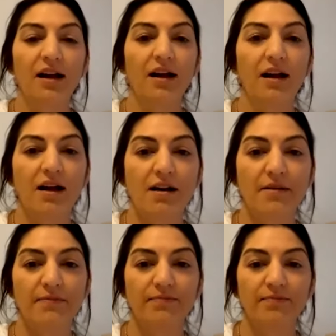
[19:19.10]

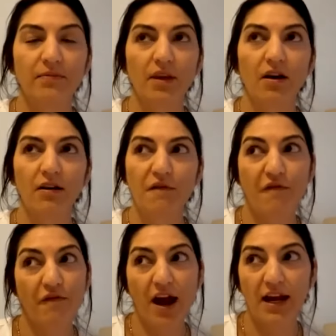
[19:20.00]
Um, on
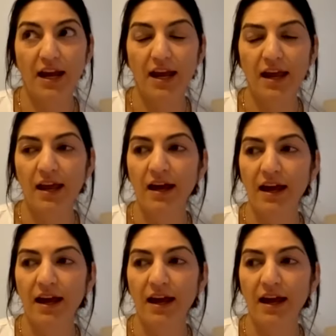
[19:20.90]
Friday,